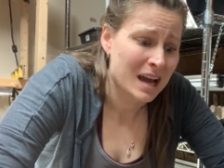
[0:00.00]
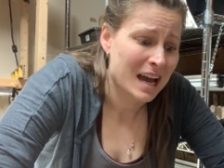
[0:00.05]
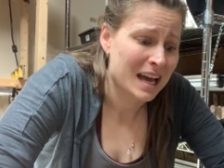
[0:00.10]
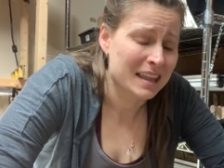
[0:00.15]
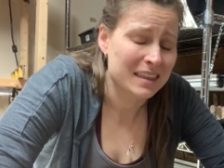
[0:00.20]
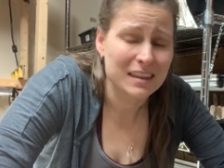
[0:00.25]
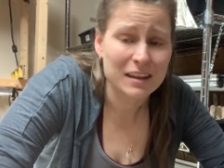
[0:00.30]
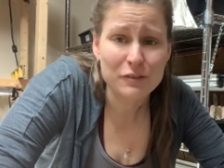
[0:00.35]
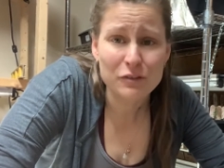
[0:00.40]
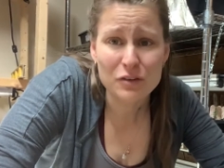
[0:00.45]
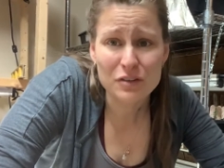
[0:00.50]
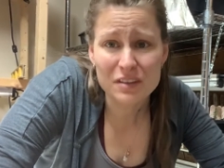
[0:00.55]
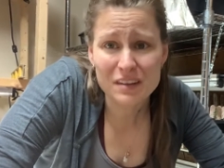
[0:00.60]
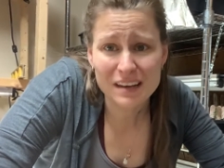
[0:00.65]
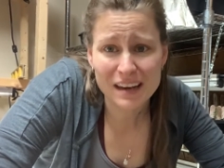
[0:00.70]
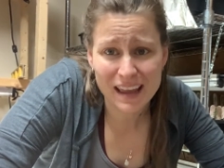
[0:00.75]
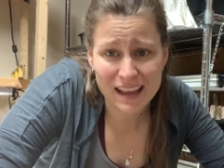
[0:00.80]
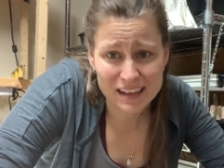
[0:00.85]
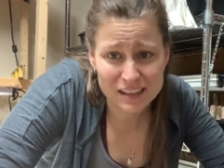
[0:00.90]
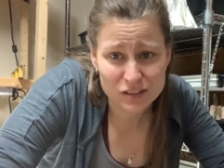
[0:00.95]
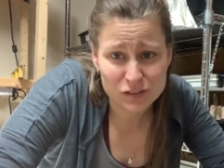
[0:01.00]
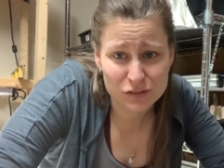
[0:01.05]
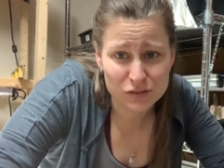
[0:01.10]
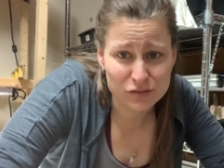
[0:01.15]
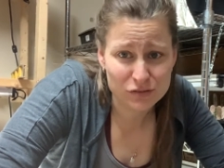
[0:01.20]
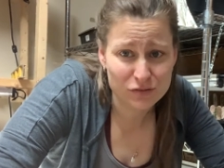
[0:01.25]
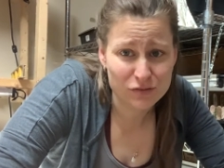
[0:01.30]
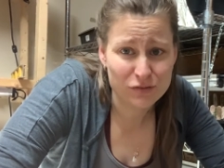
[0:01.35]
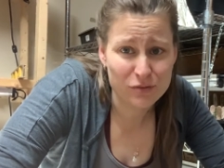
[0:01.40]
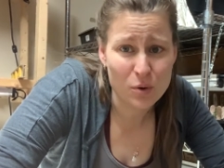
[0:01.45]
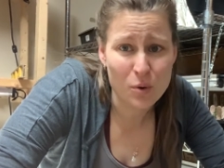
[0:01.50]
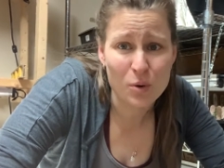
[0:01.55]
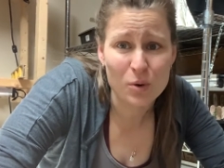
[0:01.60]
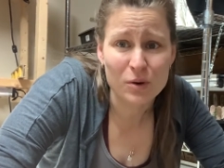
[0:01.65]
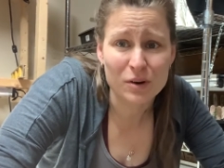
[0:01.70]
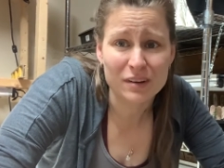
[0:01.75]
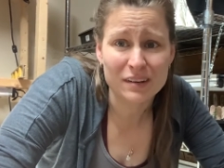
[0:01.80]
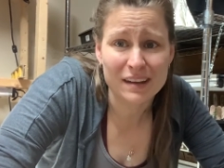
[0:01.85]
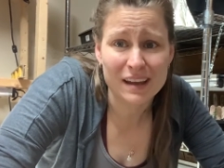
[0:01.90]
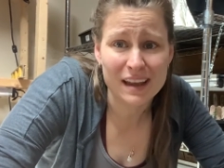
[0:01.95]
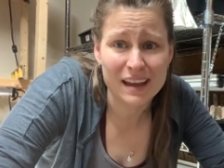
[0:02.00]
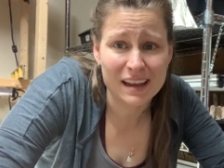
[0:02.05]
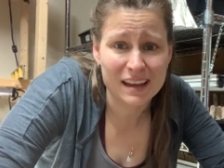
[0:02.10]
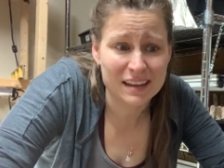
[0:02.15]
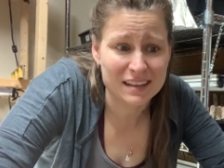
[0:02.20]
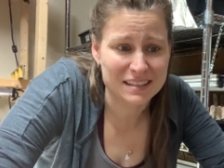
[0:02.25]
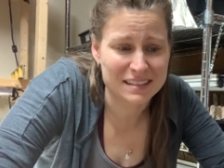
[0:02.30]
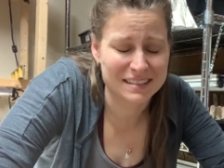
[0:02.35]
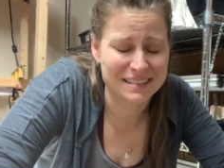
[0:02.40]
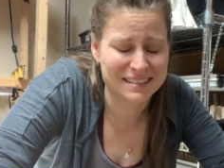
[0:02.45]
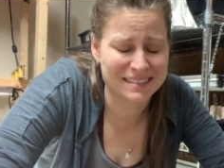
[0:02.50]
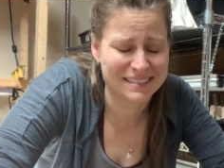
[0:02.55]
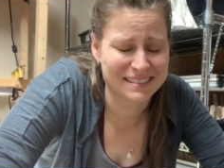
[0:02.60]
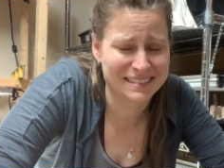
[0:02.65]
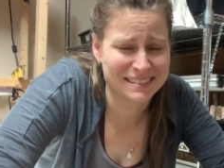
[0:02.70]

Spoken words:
I think for the next 4 days.